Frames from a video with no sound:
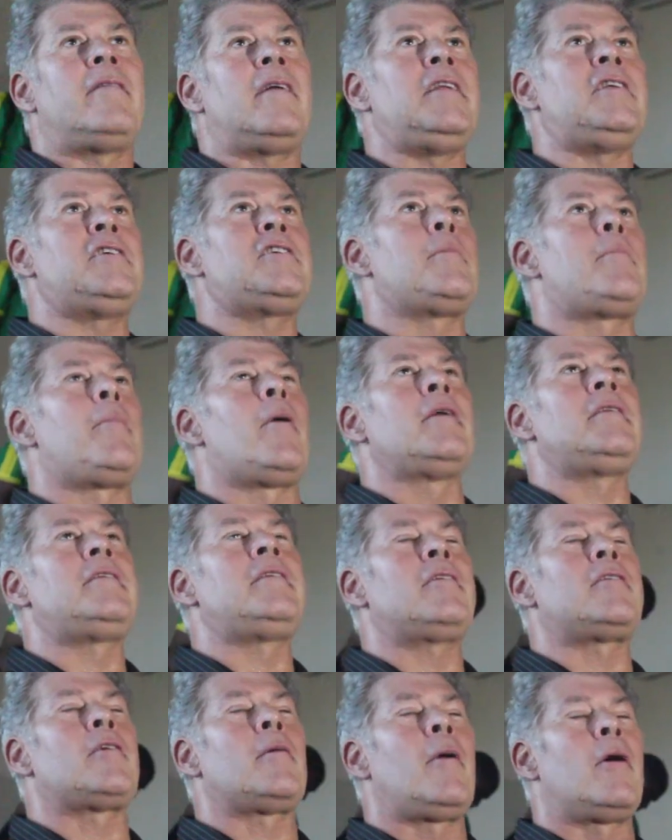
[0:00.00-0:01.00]
Very
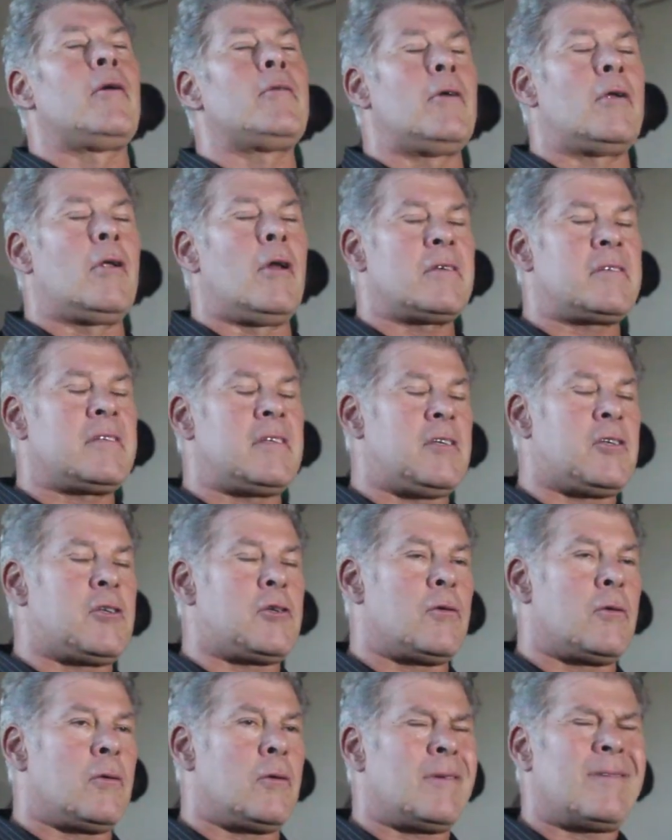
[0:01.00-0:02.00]
disappointed about the loss, it's
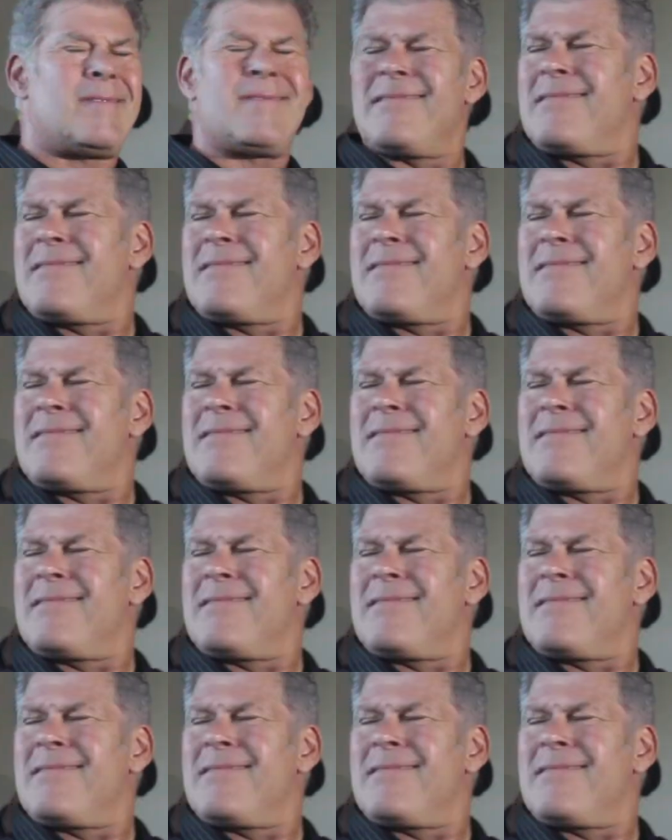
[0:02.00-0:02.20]
sure.